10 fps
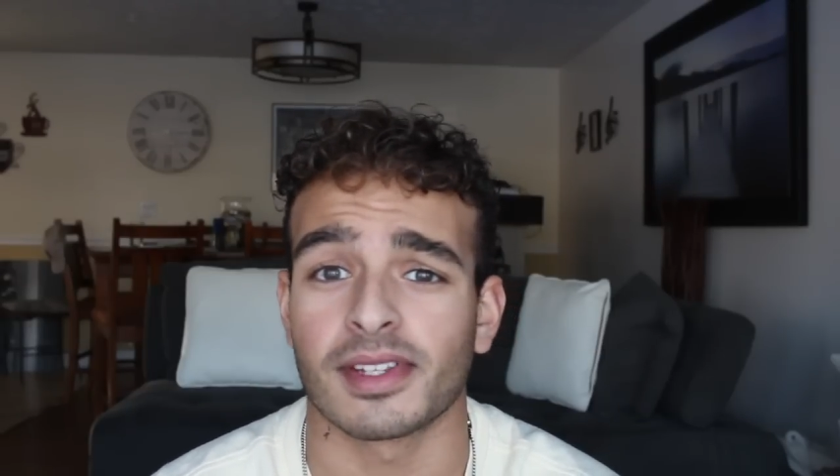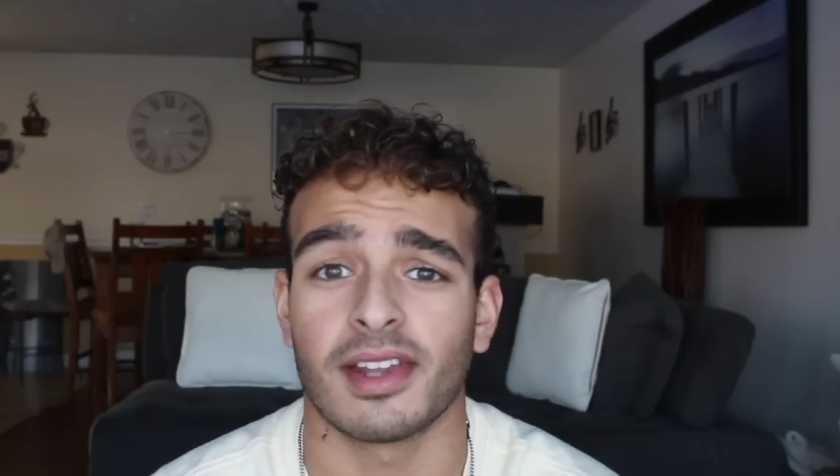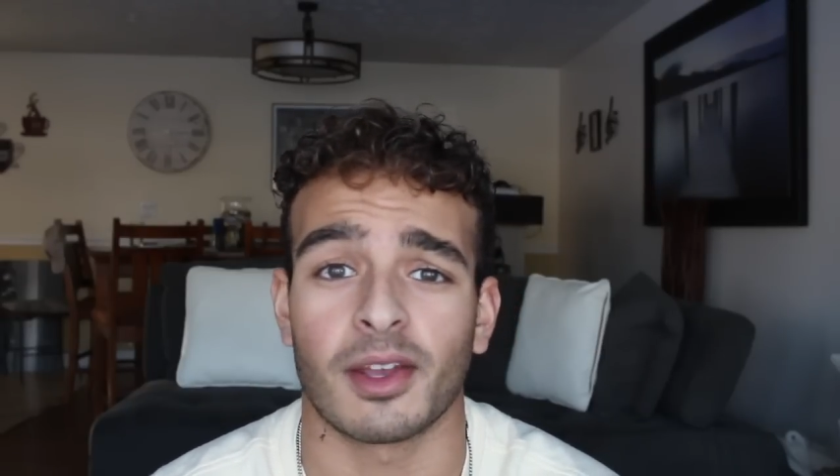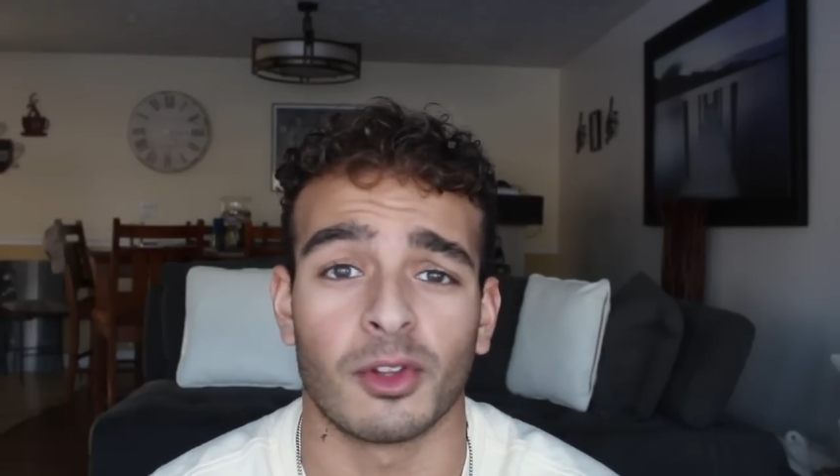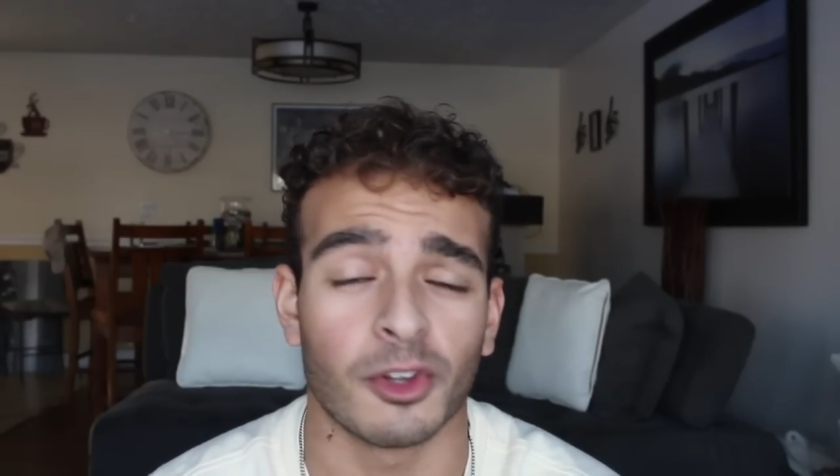
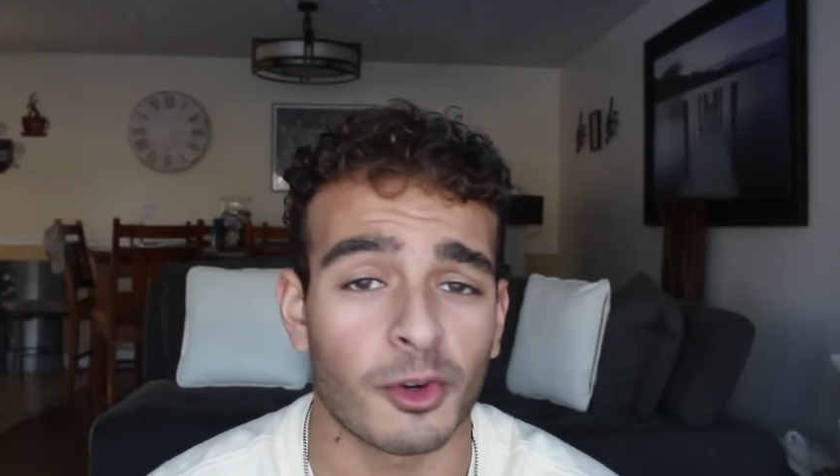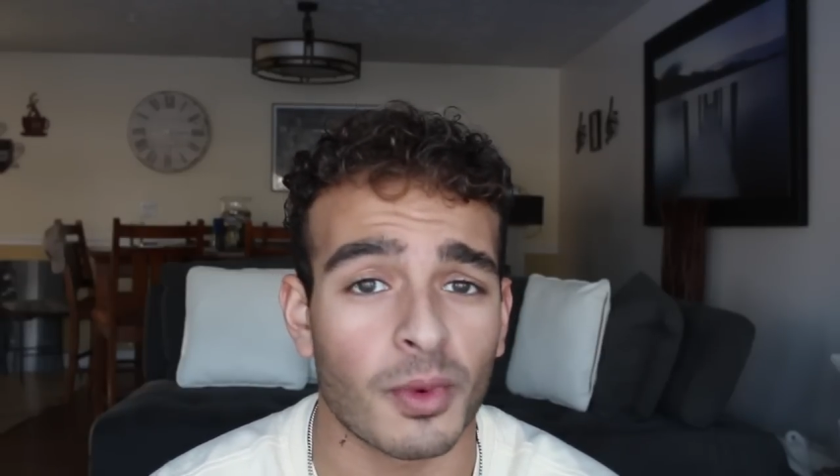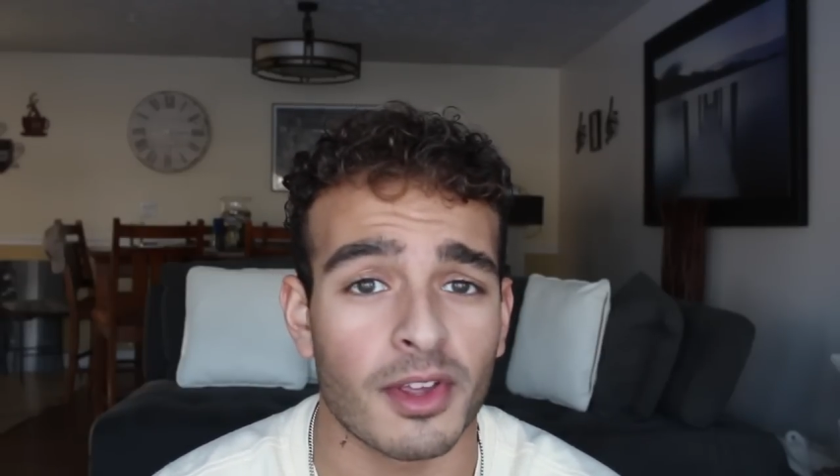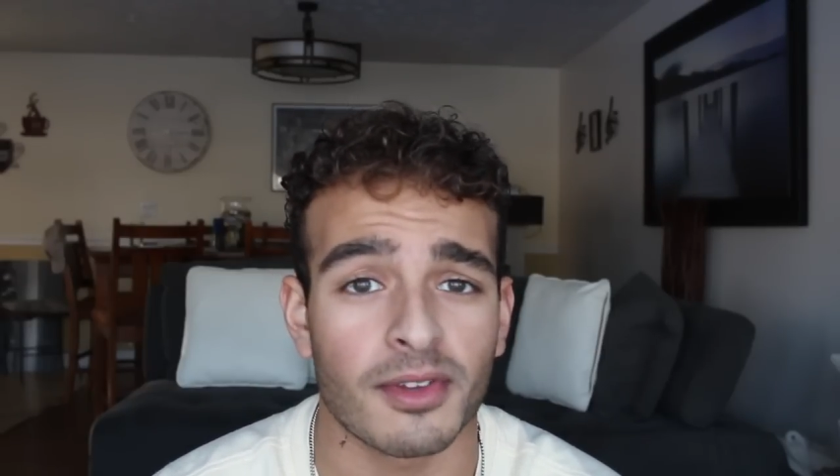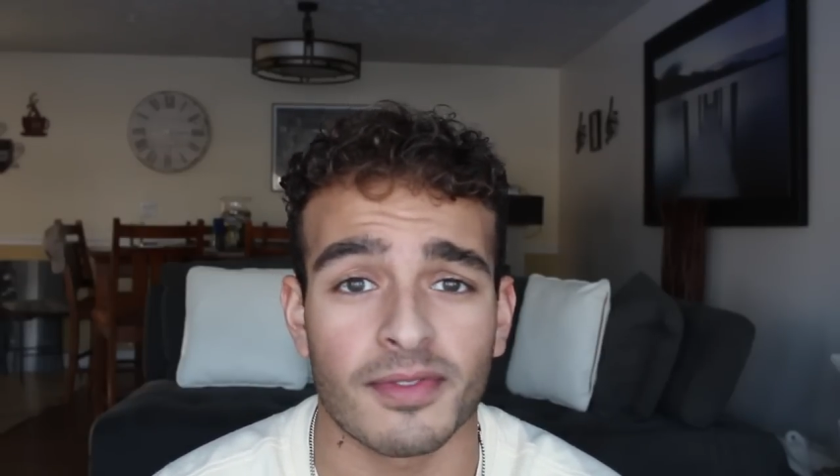and learn
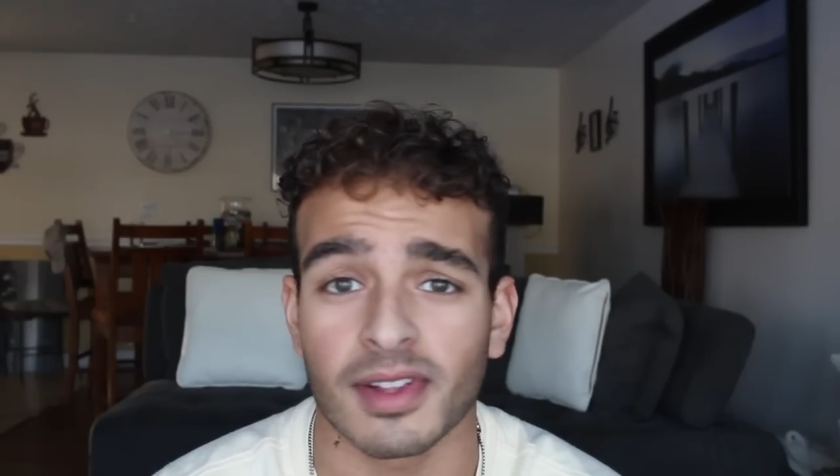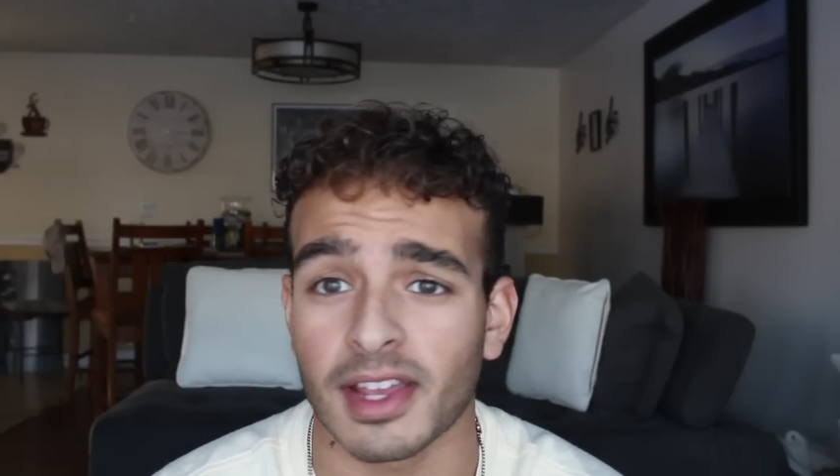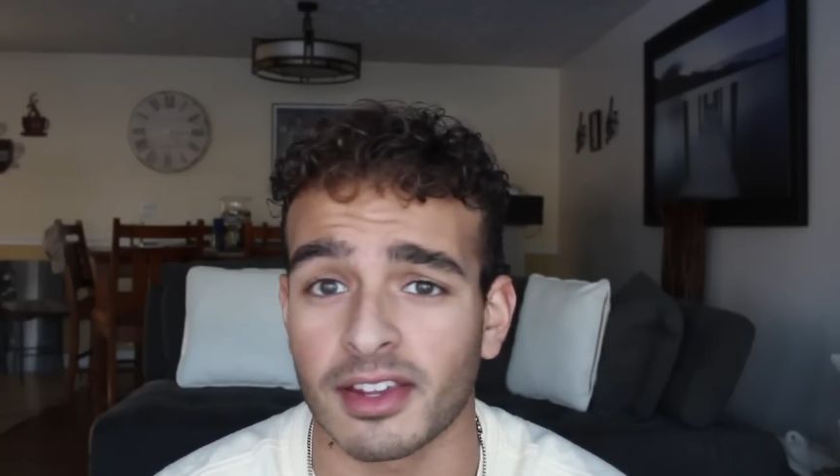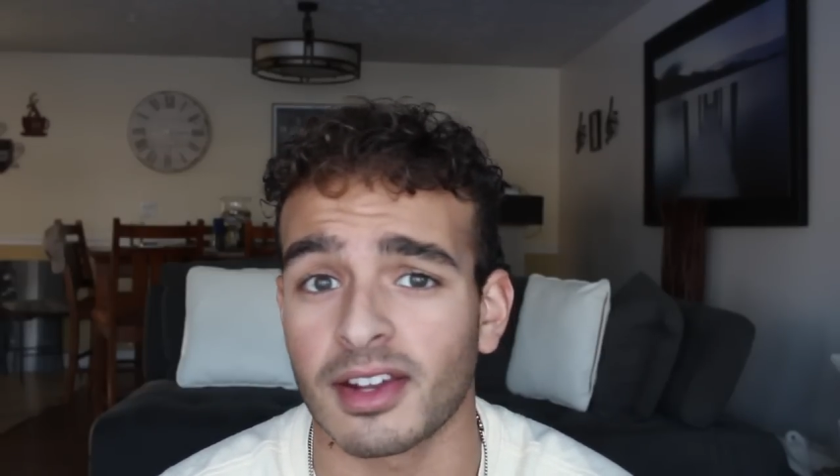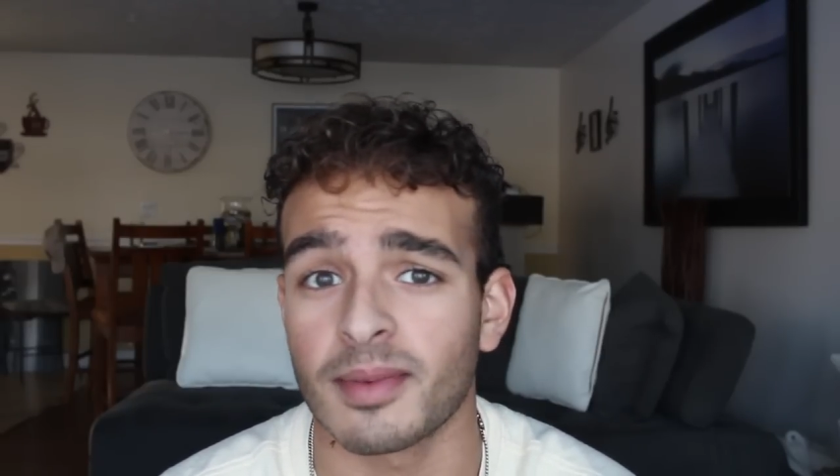where you feel
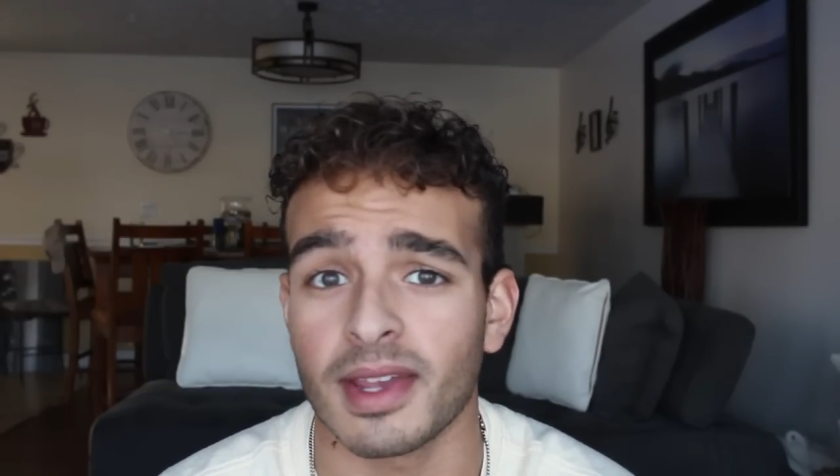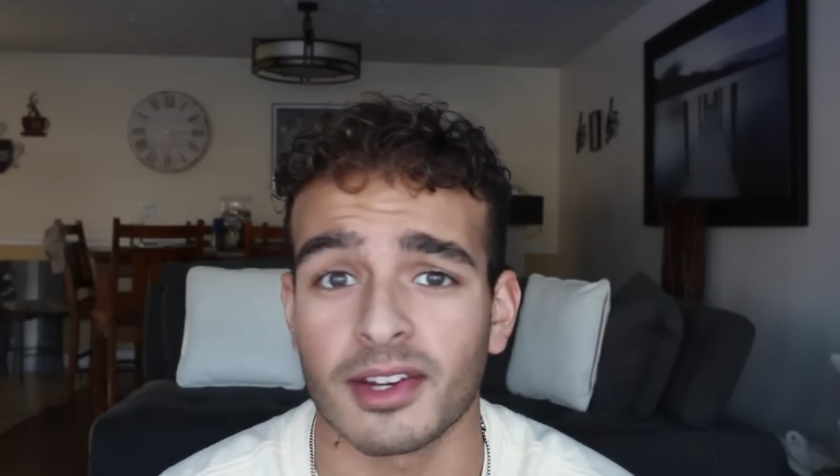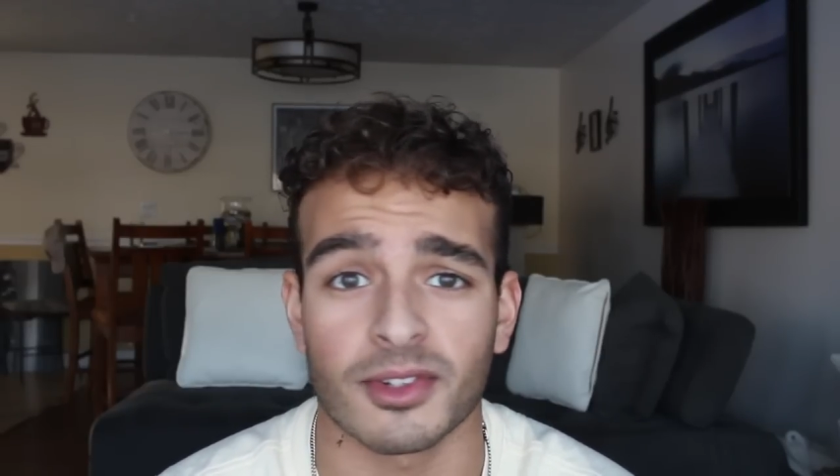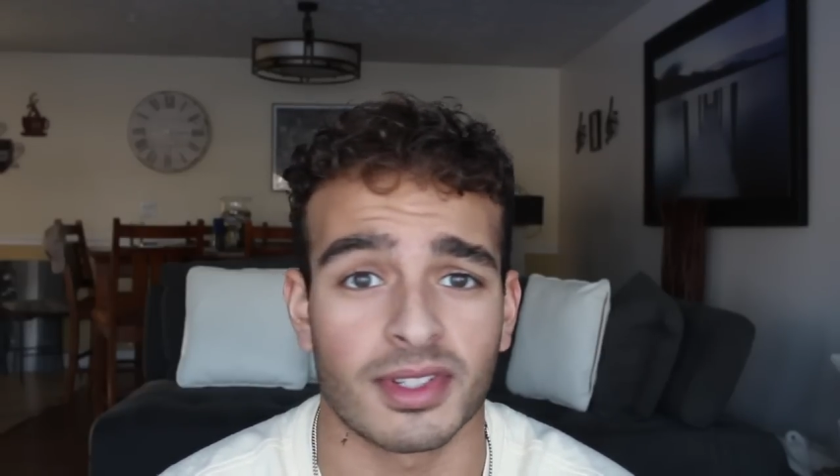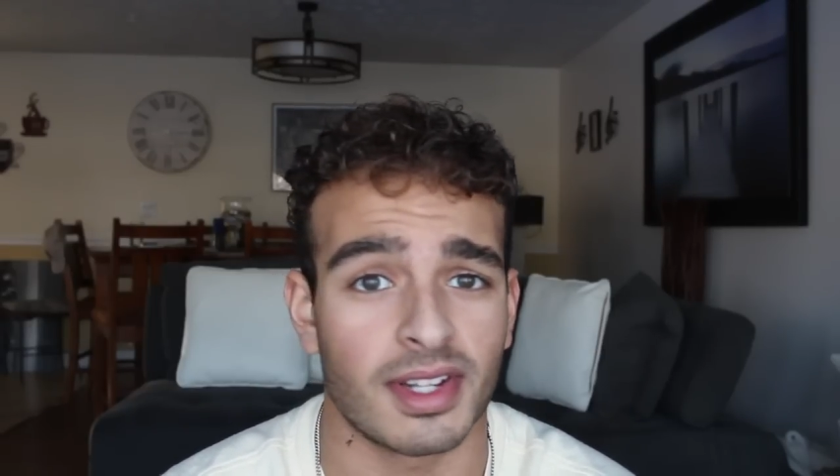you're gonna be
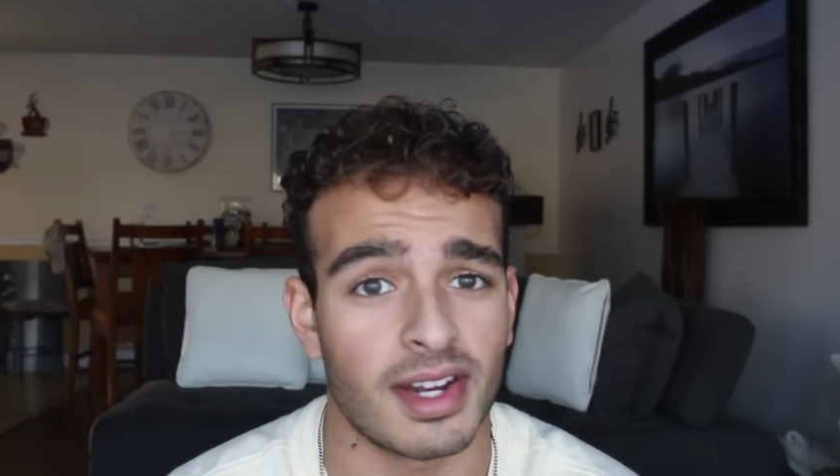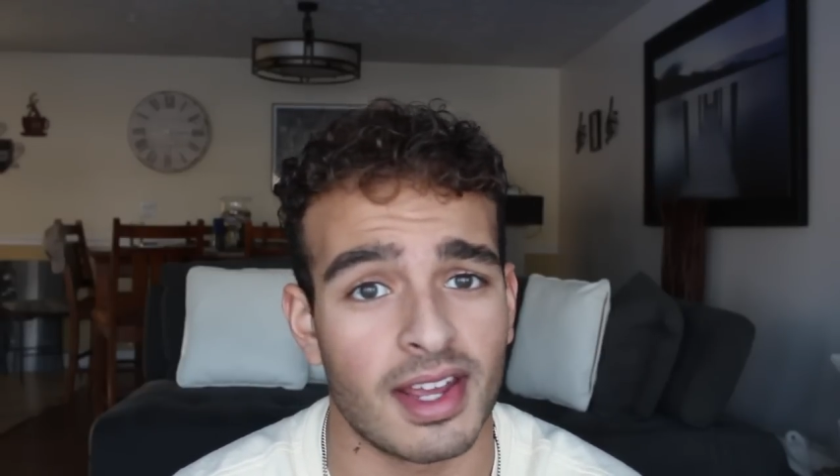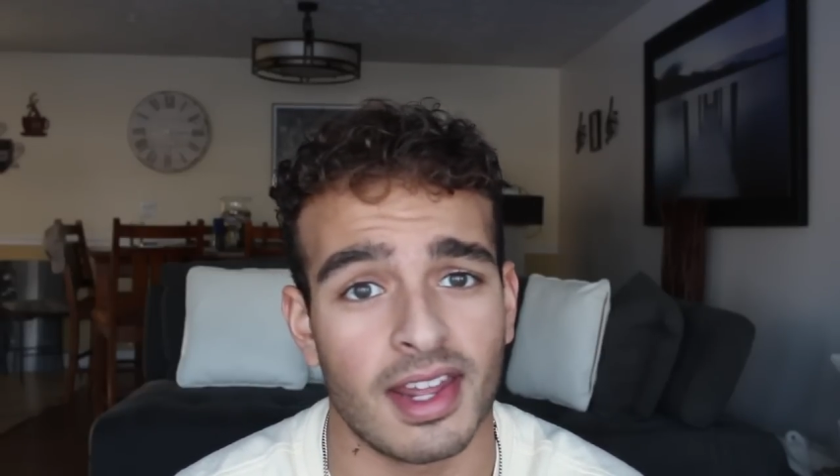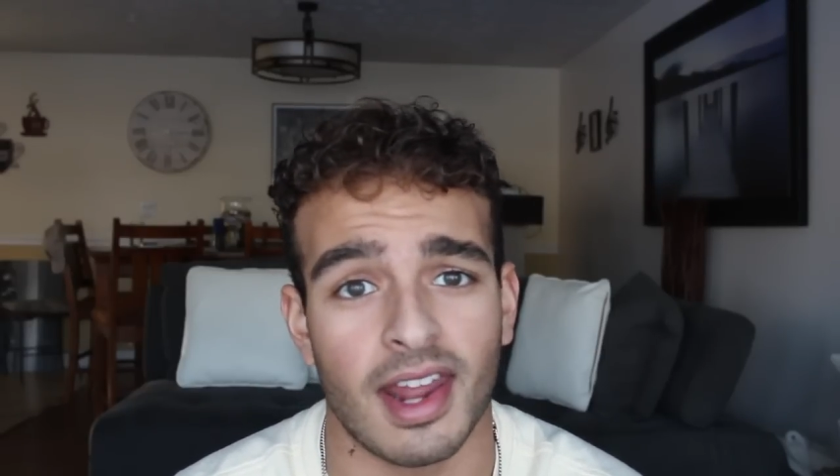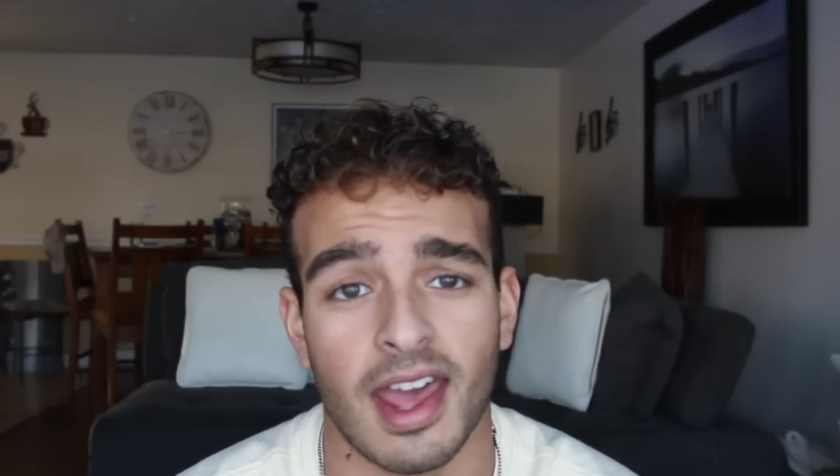interested in,